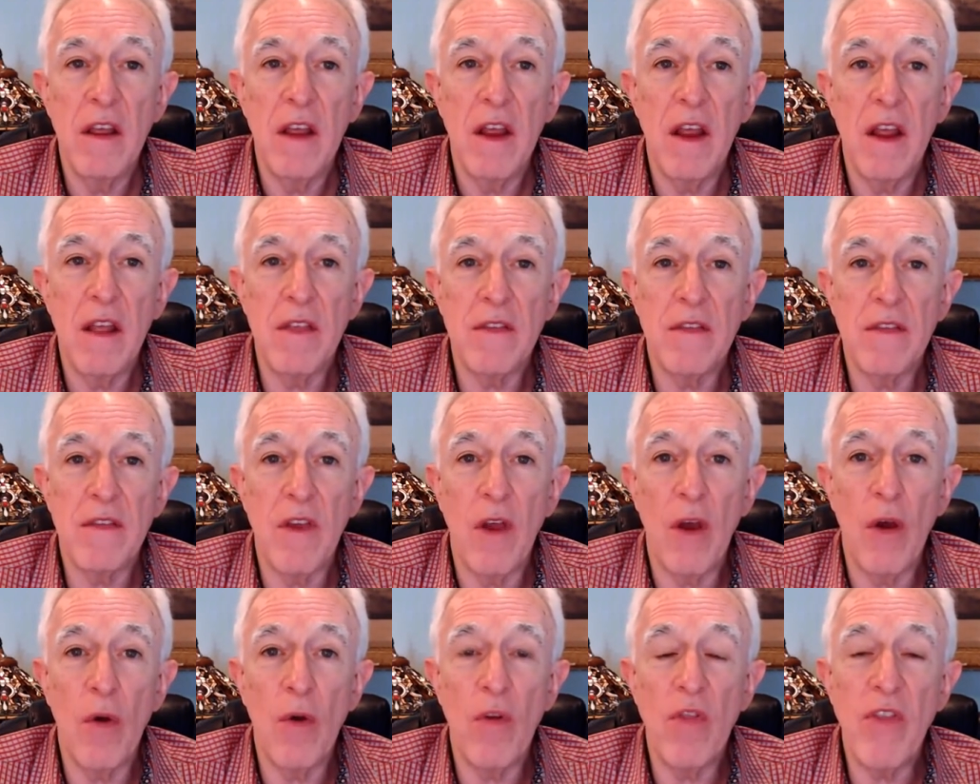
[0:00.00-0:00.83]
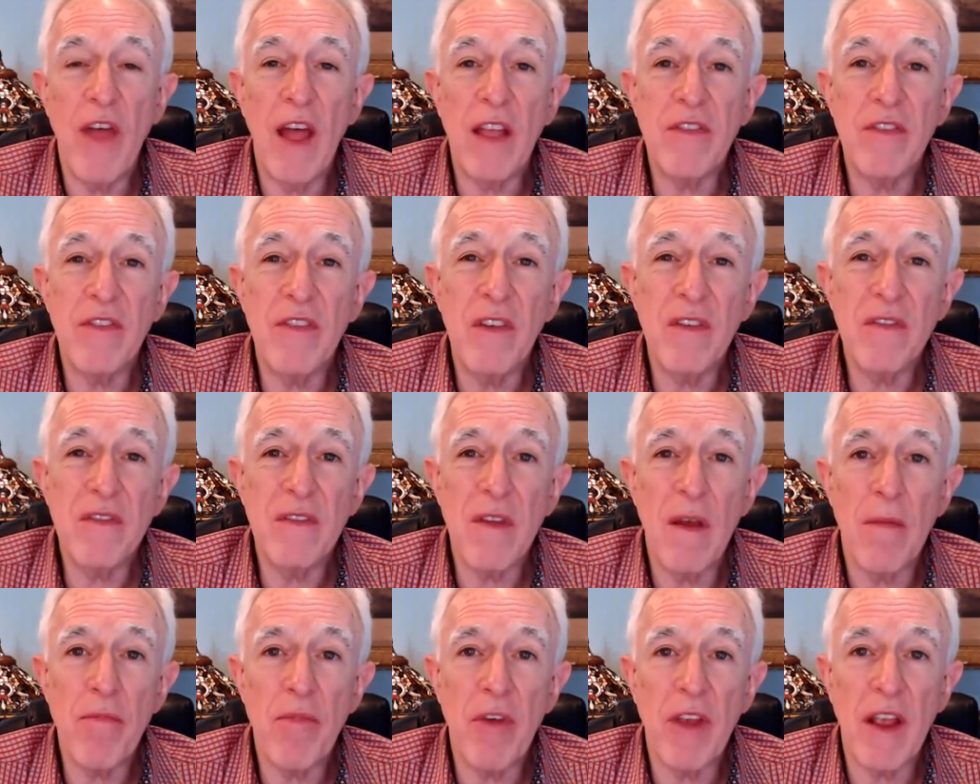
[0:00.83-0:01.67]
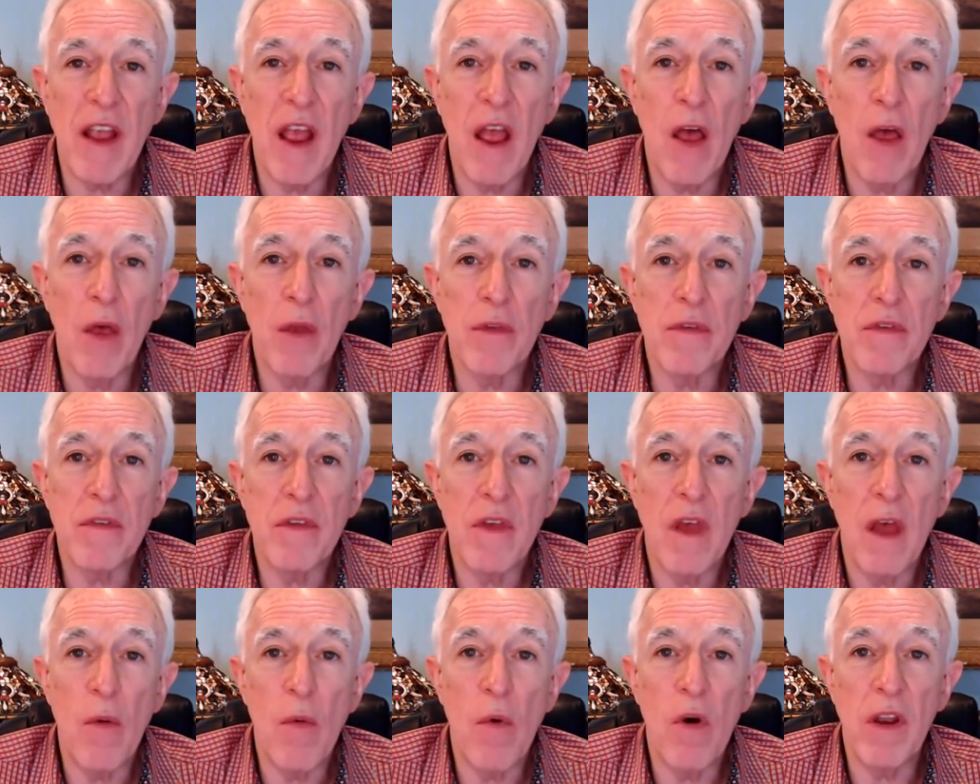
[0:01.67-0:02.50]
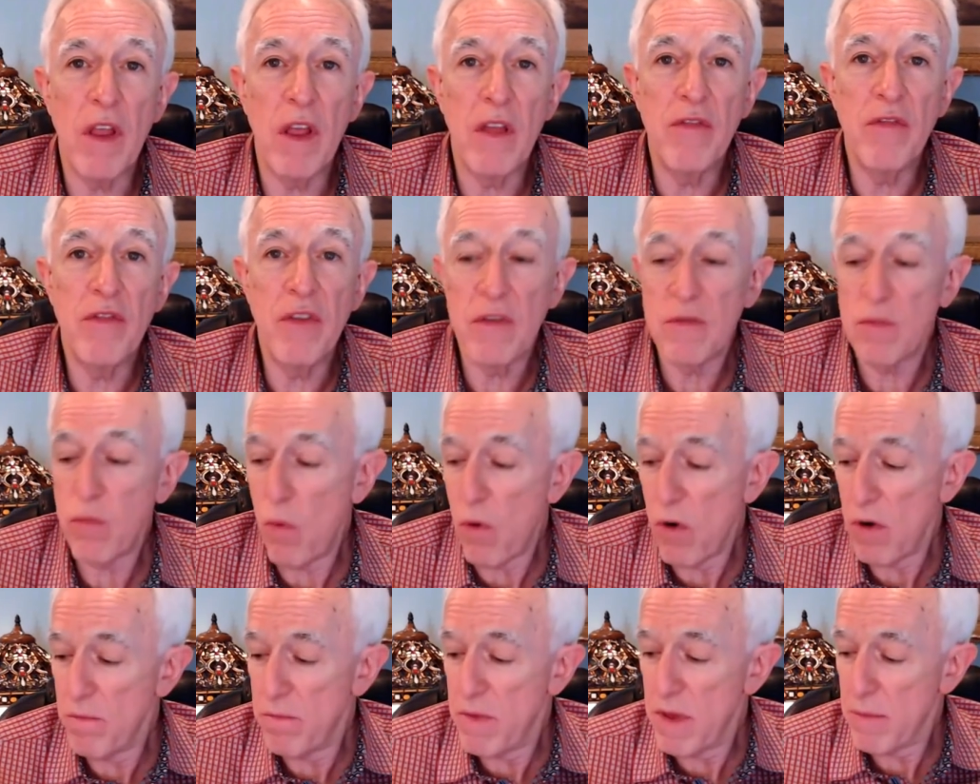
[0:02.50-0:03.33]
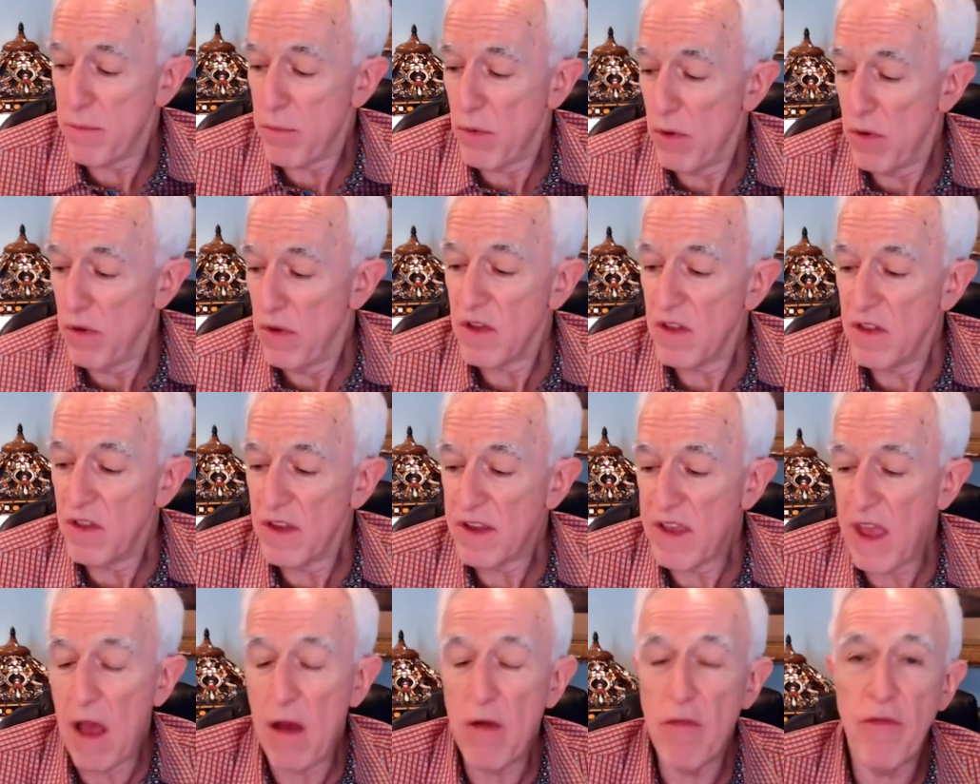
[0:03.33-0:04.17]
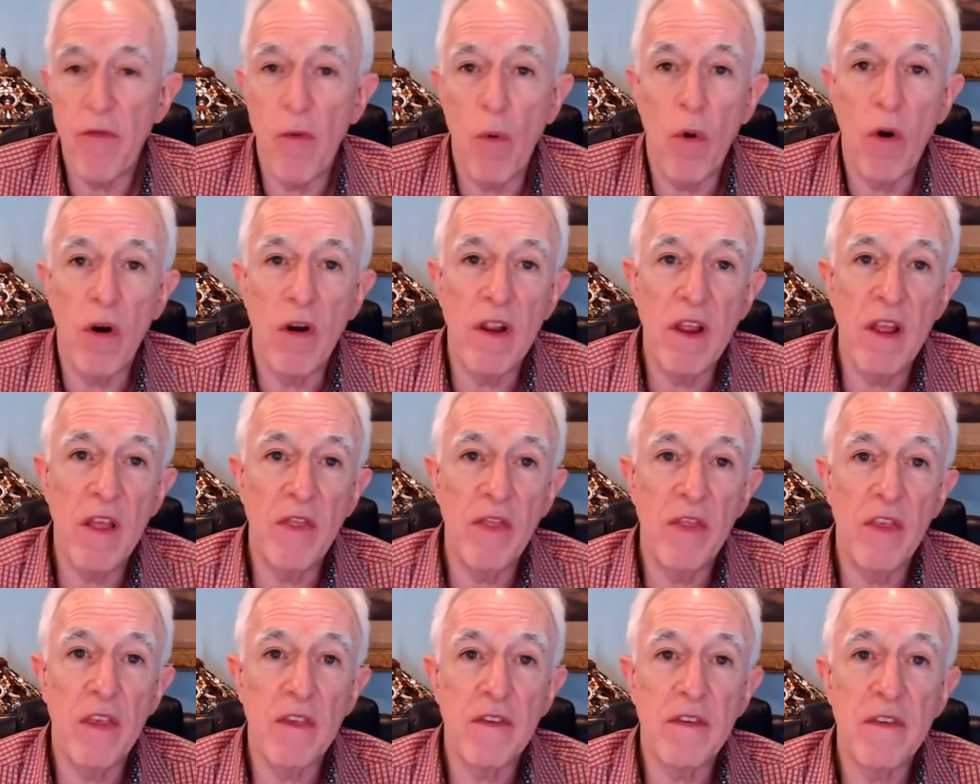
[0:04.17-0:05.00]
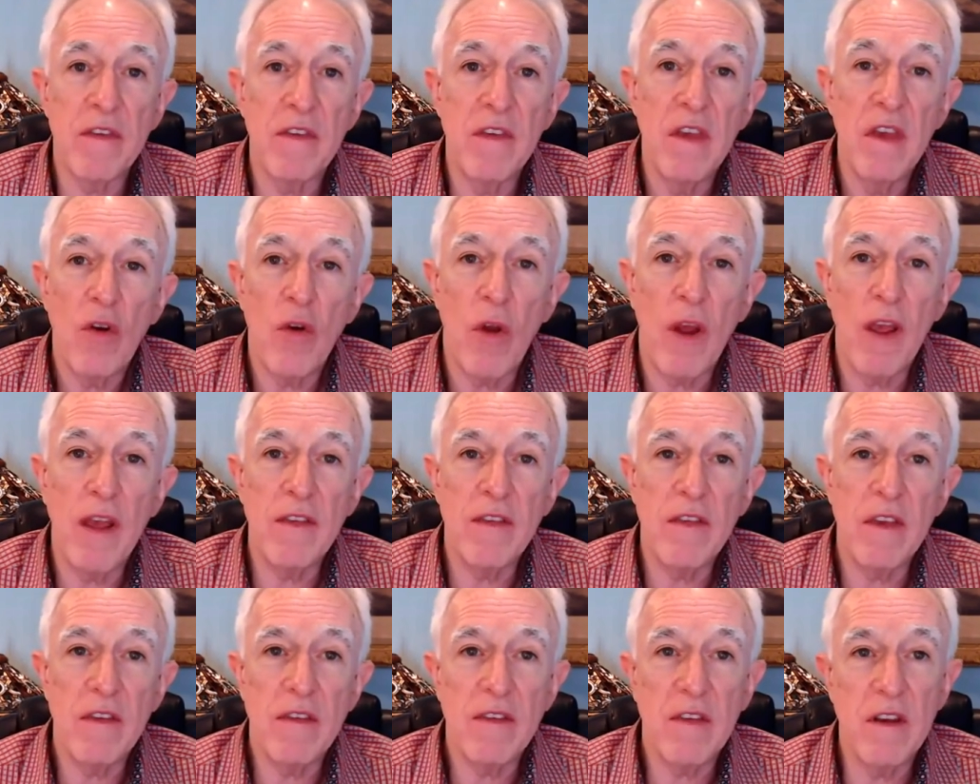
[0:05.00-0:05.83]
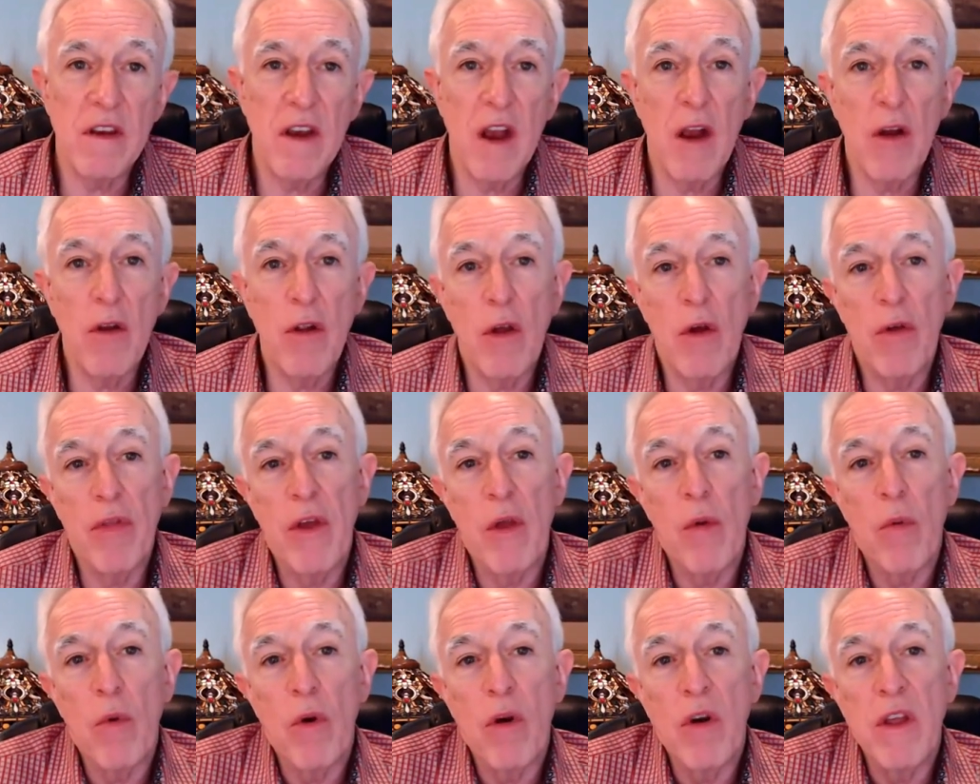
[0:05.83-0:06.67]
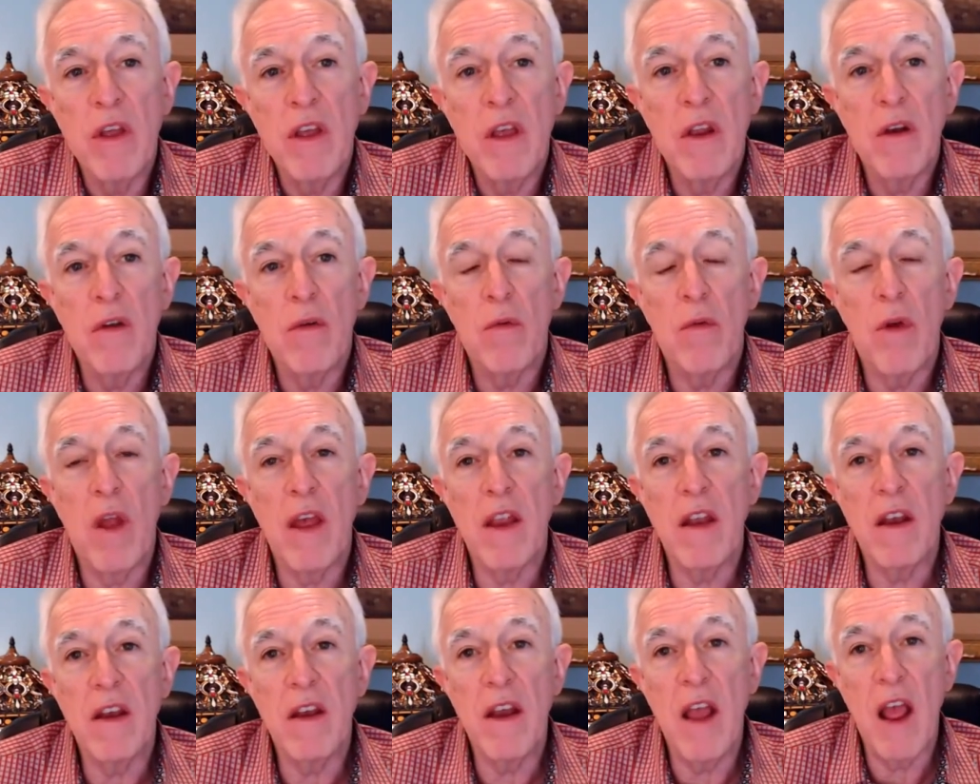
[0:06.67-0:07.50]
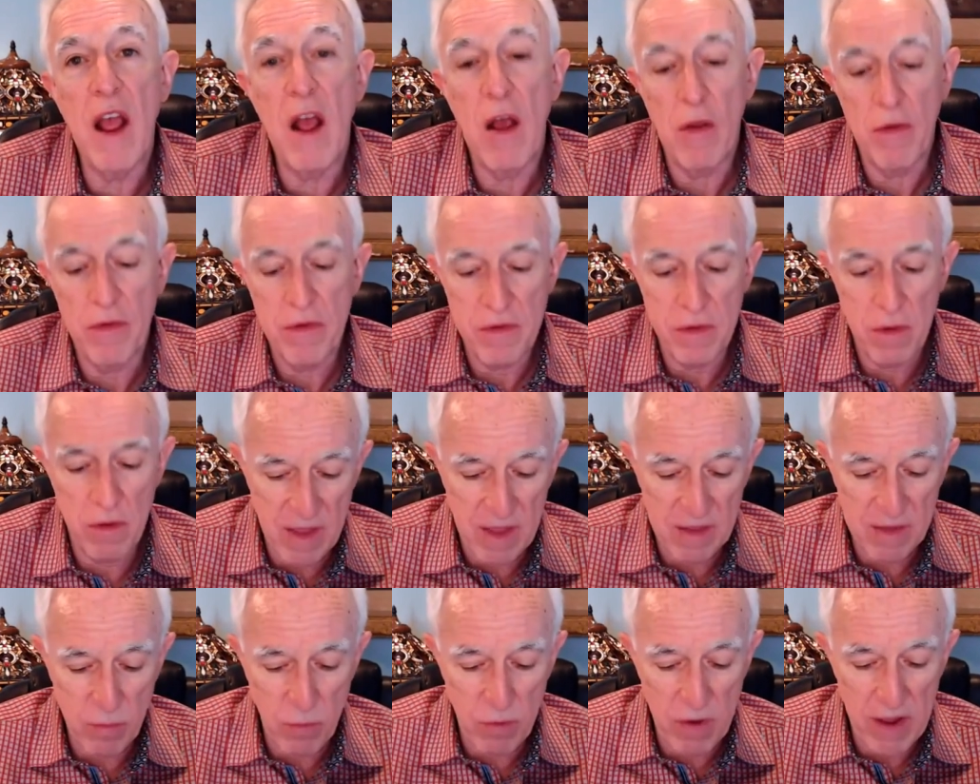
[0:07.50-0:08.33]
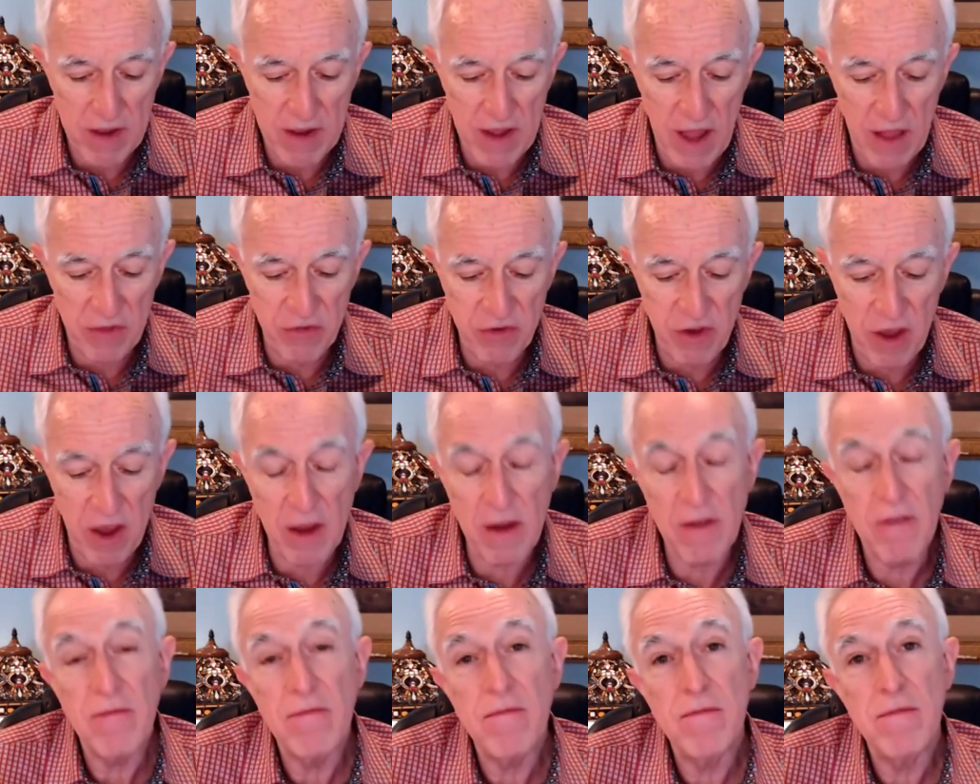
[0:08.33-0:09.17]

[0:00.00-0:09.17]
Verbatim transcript: And so that's just something else I want to just warn people to look out for in this crazy scenario that we're in right now. So that's what I got, Jake.